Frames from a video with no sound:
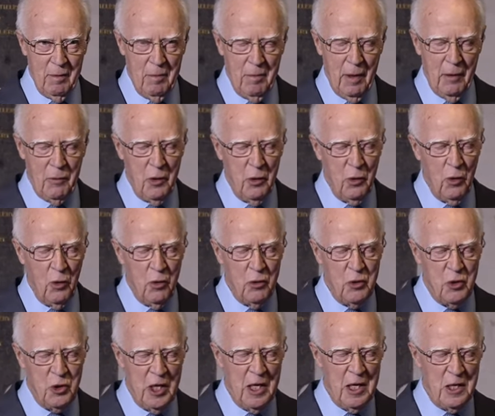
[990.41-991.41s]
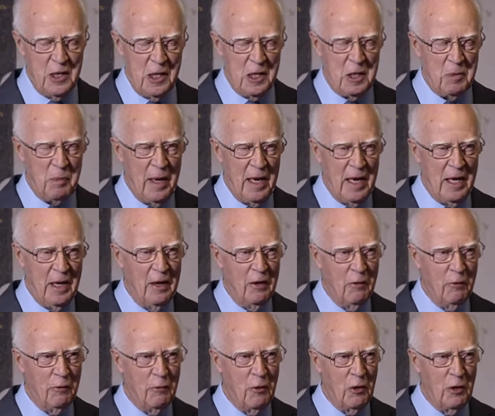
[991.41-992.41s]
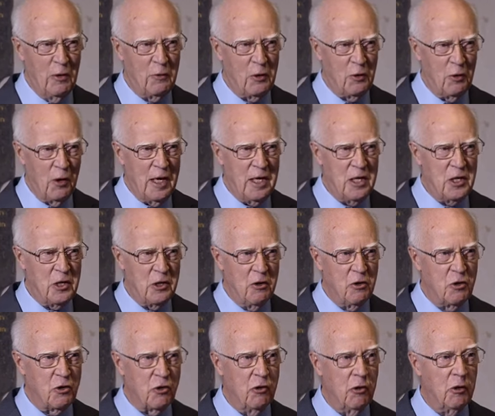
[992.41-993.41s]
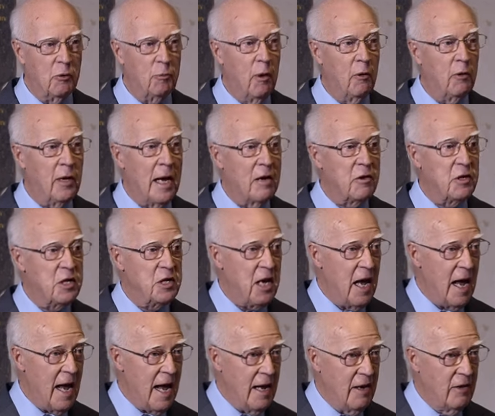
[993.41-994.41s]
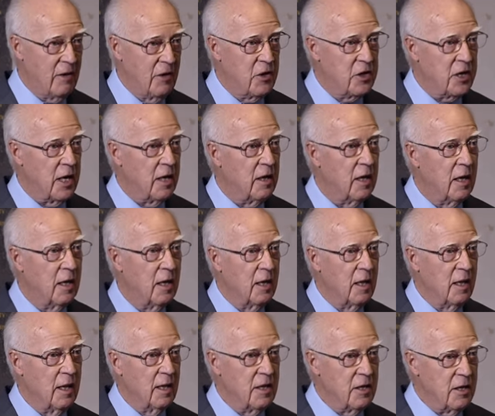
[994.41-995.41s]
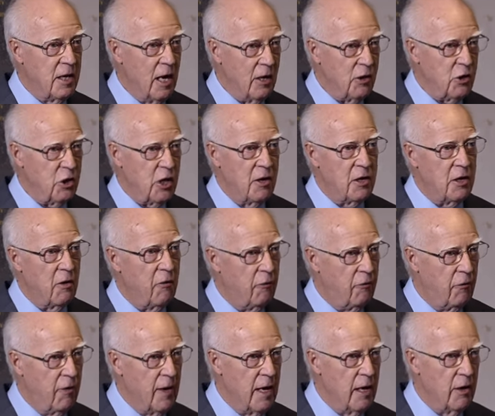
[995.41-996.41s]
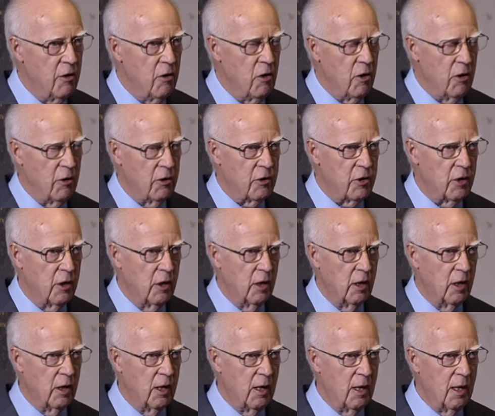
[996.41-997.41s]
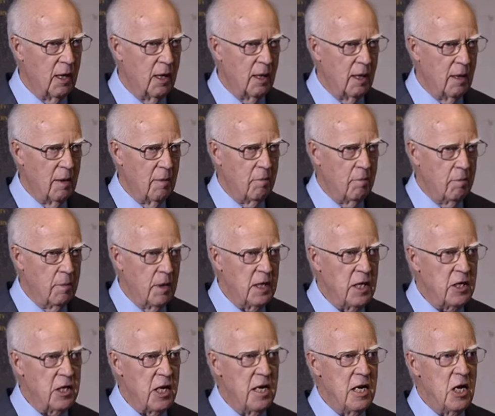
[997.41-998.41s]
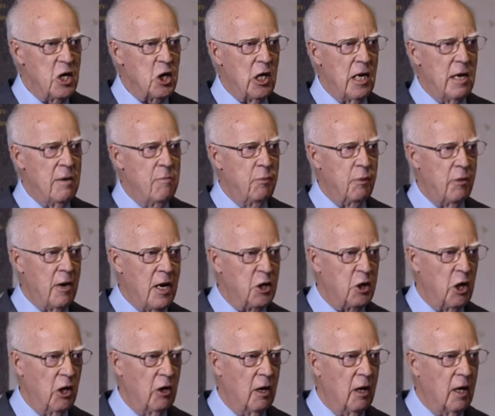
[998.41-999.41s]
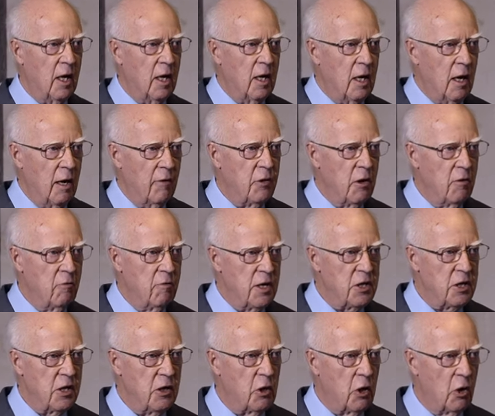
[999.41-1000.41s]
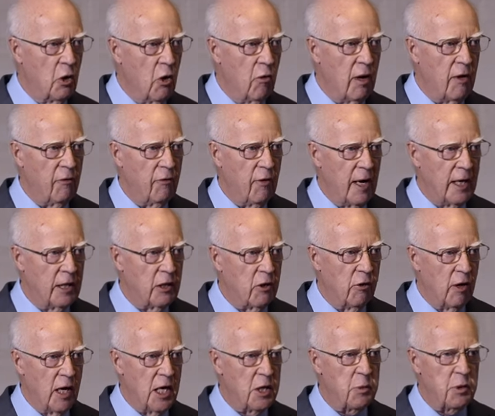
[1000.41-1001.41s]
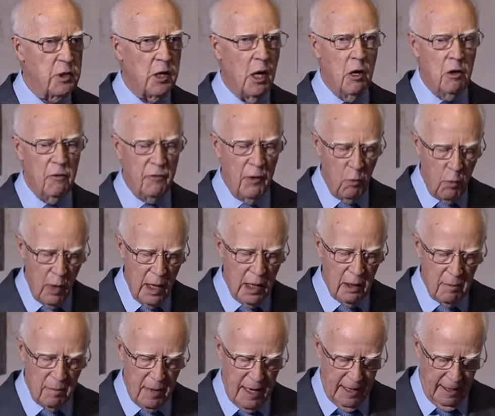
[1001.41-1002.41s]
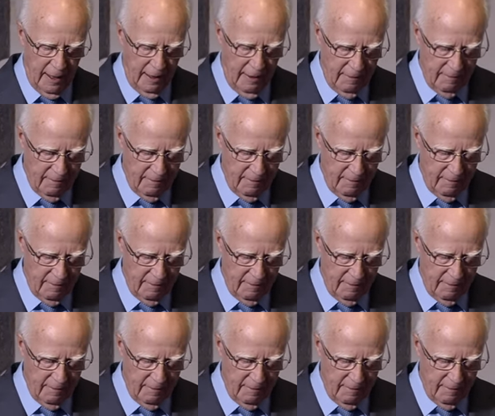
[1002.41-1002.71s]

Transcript: But the Lord Jesus, being full of grace and truth, put out his hand and said, "Touch this, and fear not." But his initial impression of the risen, glorified Christ was overwhelming.